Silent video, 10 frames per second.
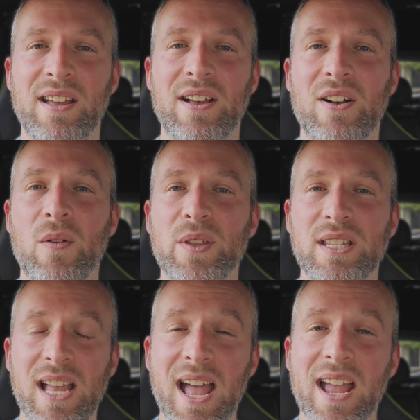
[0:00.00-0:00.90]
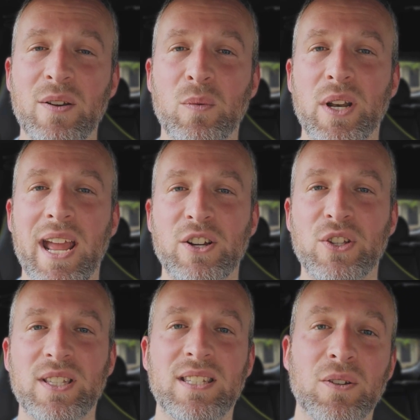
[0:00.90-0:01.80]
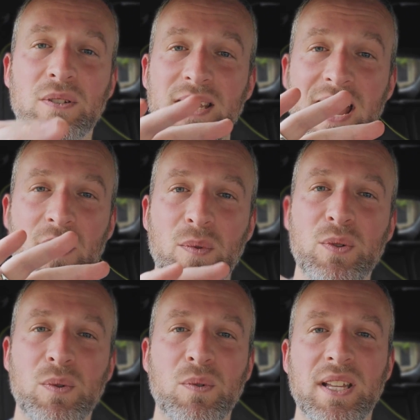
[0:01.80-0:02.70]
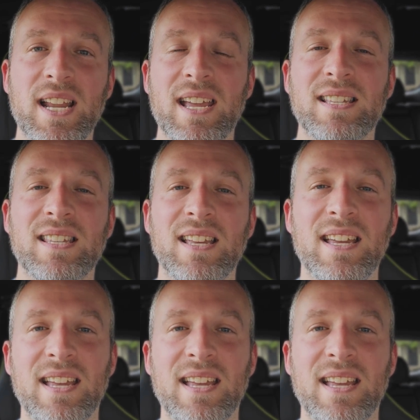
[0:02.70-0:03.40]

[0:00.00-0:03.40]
on the side would actually tilt down, which was really nice.